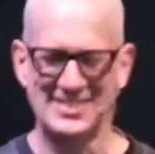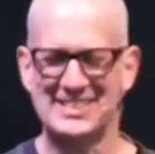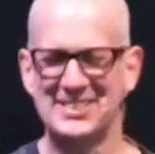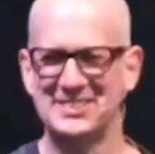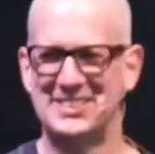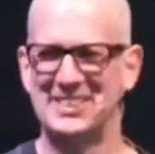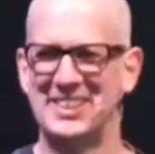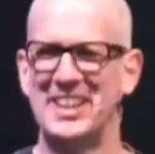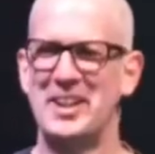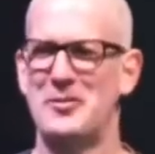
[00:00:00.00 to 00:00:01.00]
skill to
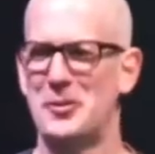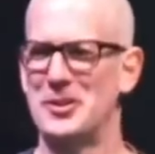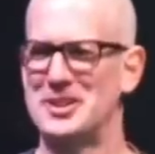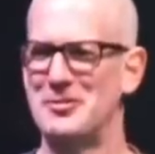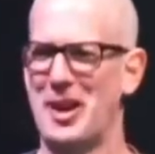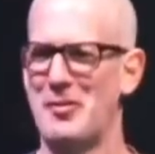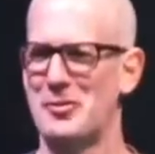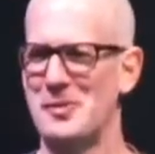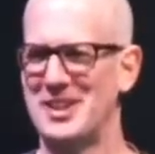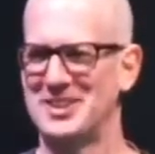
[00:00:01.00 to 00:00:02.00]
words of
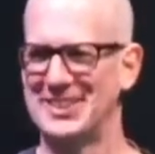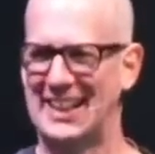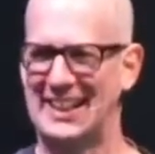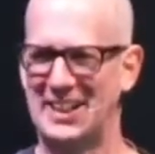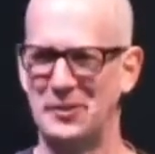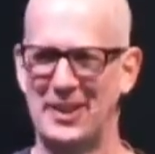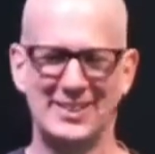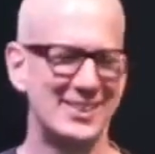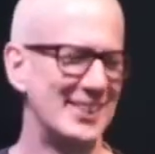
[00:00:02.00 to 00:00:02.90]
affirmation. You got to get it right.